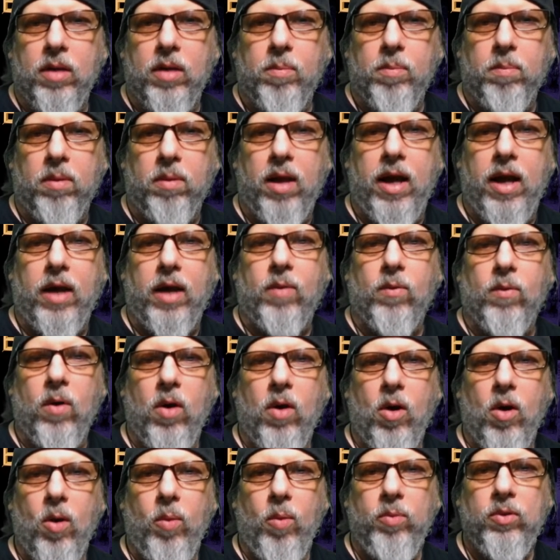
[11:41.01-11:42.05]
black
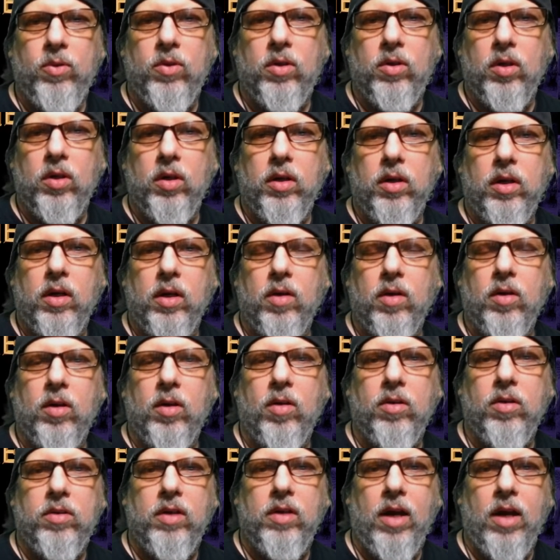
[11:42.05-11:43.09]
robes,
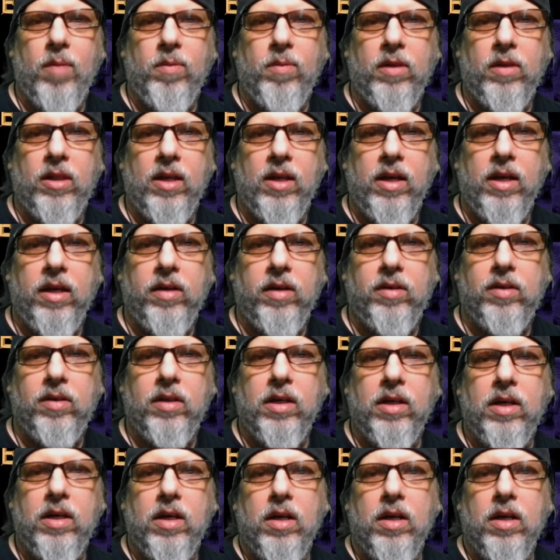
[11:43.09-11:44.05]
those type of things.